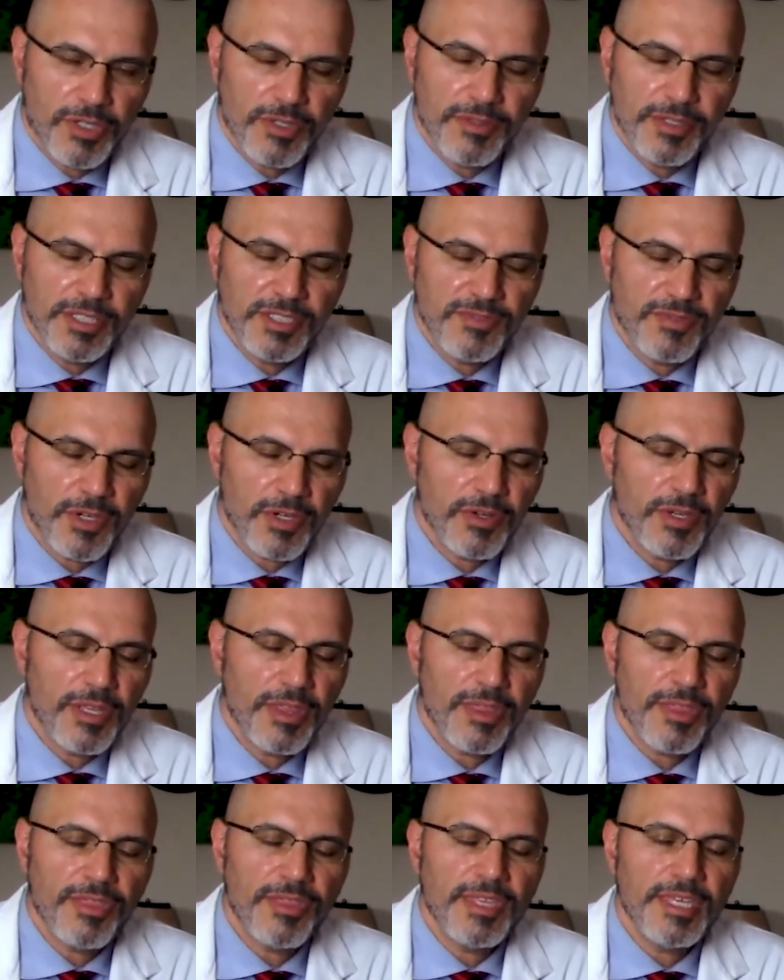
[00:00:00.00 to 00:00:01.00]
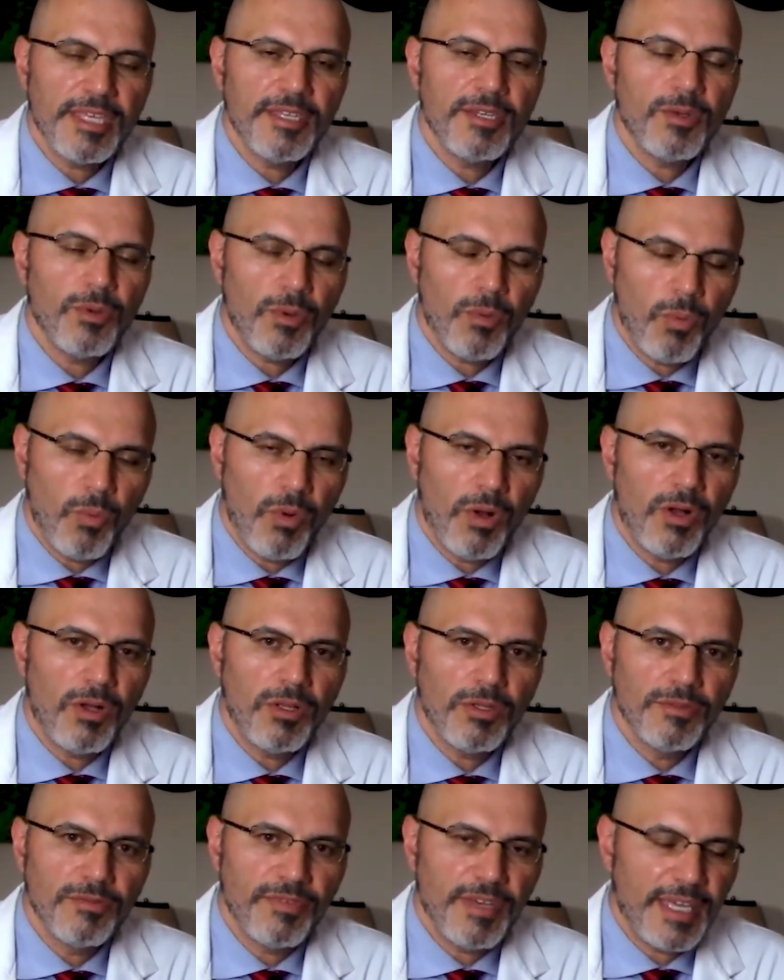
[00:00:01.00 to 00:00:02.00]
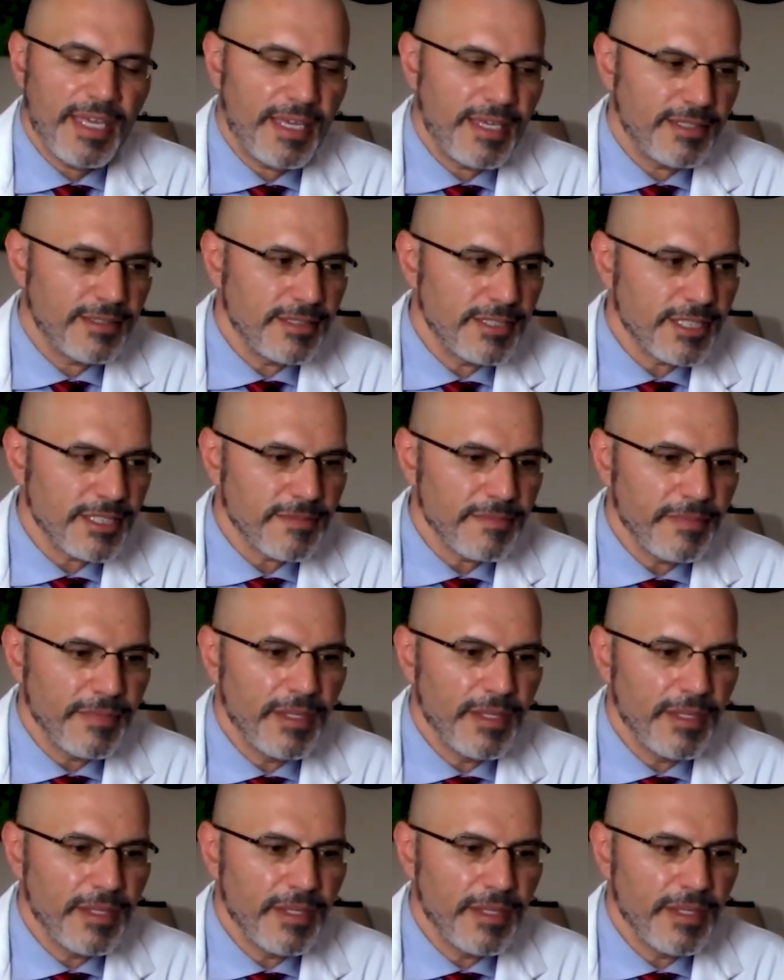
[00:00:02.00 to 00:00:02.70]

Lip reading: these very thin-walled veins.